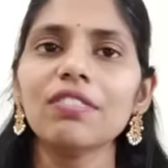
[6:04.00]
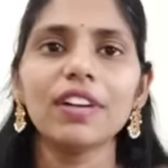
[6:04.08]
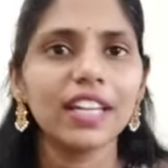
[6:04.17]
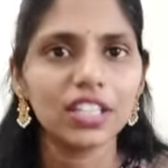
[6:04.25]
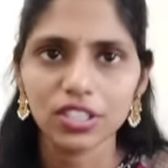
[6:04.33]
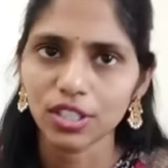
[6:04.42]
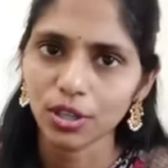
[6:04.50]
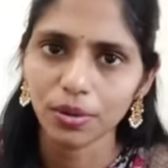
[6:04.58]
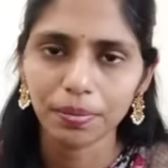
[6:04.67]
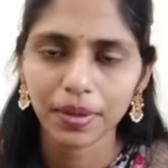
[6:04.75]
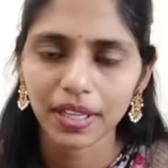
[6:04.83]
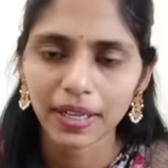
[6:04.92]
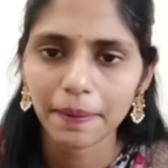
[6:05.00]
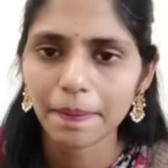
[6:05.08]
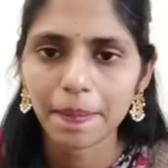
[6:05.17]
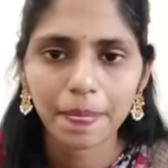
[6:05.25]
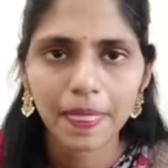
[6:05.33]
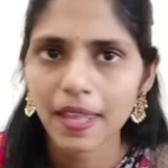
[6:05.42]
inflation topic
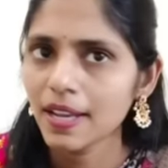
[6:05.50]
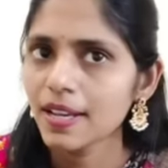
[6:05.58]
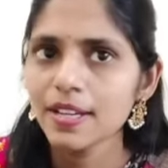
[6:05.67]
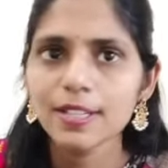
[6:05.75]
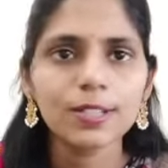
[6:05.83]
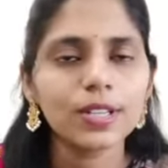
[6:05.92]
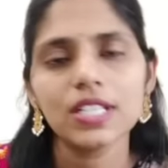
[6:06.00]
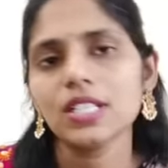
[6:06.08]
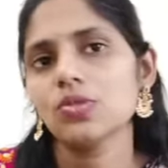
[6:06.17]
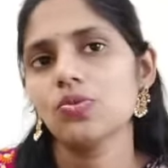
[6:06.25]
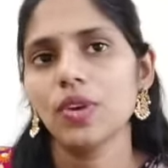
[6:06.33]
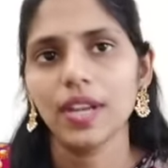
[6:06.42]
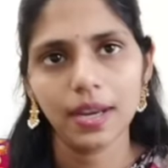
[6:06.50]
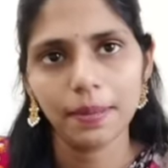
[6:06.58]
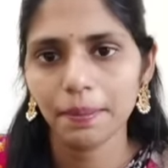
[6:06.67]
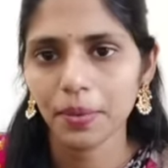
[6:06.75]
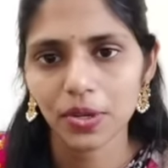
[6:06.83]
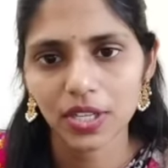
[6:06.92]
so it is very
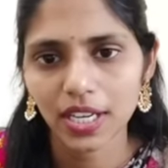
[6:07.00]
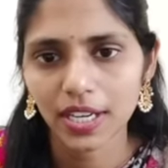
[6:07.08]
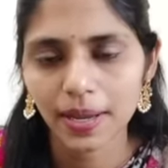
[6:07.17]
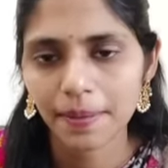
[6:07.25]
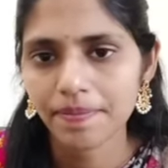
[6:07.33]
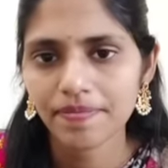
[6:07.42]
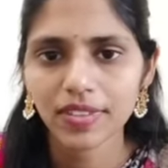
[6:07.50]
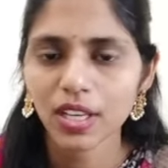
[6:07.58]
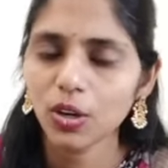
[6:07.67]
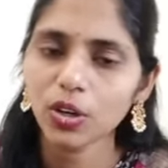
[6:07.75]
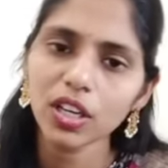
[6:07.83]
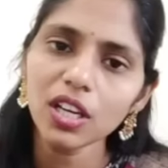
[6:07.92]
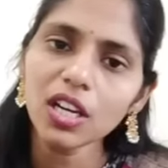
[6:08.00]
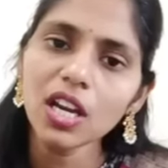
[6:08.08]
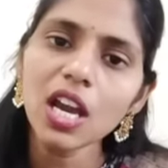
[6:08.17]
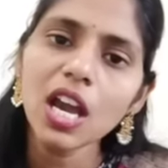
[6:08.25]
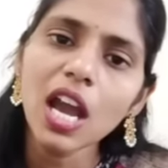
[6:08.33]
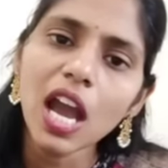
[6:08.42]
important okay
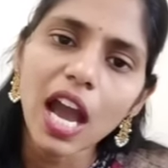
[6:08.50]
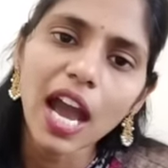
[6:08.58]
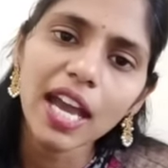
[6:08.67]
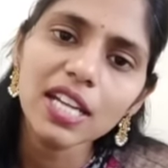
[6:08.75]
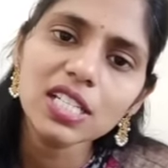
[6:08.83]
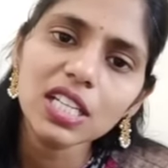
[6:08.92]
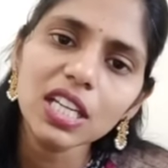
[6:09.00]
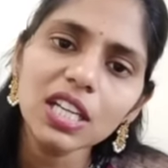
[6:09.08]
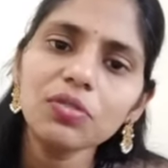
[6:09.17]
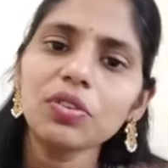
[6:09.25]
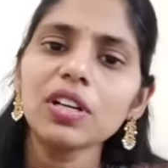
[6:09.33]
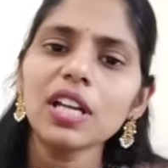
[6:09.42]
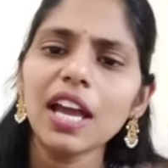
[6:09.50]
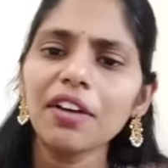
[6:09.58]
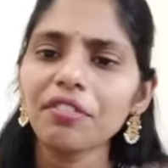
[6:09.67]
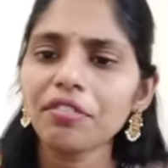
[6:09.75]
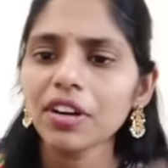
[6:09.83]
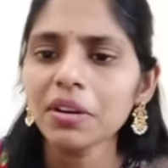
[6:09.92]
and even
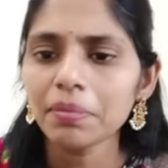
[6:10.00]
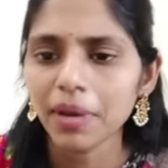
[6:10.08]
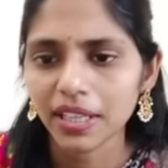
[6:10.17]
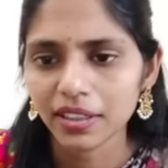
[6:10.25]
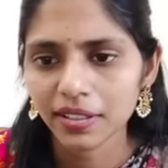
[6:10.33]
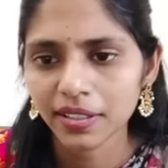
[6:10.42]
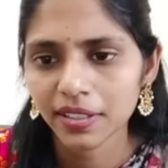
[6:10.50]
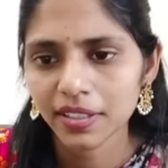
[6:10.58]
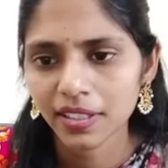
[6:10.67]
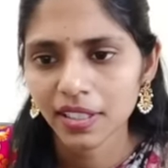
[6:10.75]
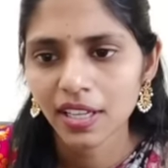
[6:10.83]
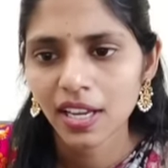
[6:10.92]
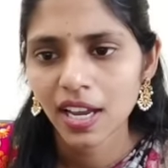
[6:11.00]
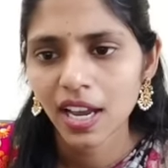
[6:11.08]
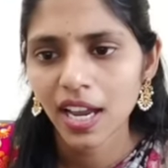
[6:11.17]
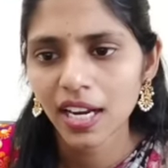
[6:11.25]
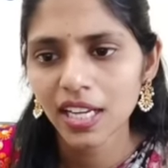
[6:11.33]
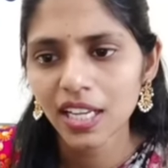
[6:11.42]
every month
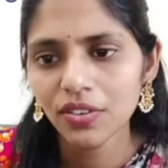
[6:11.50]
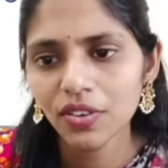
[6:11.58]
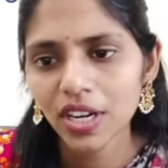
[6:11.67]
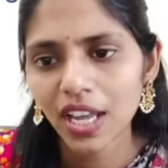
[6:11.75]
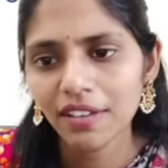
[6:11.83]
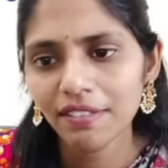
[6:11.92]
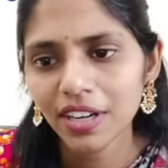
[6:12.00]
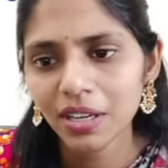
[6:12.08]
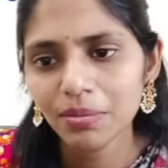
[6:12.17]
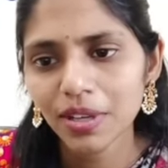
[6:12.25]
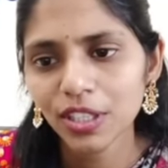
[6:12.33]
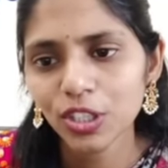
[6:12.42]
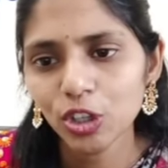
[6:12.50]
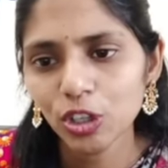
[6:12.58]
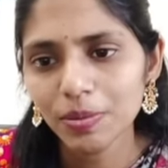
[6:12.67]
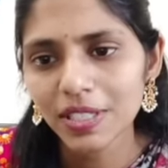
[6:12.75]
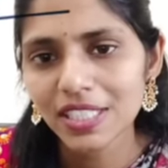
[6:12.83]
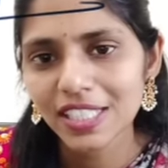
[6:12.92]
and even every month you
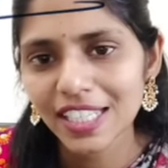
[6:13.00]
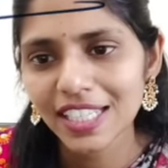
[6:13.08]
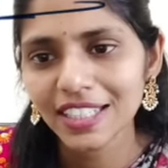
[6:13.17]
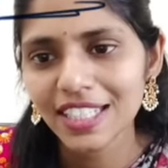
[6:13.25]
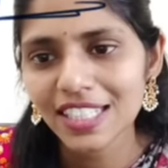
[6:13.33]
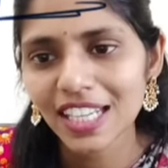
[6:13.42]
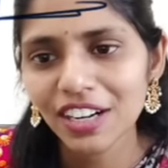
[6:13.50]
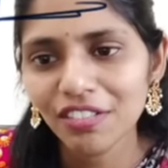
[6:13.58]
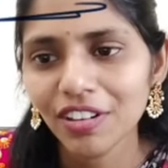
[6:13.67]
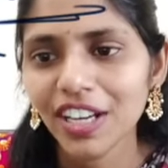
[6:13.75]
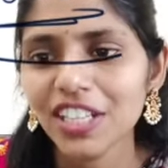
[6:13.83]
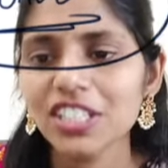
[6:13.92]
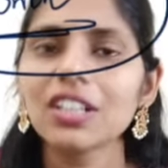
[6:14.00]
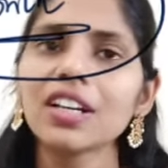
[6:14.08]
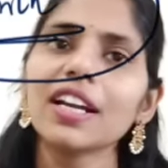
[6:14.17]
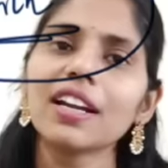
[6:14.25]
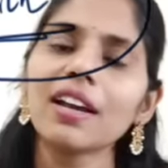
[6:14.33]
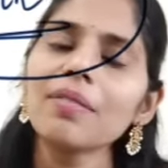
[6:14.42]
will be seeing this inflation
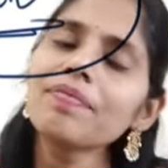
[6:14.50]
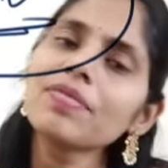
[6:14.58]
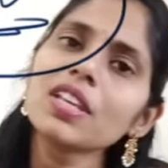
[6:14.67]
data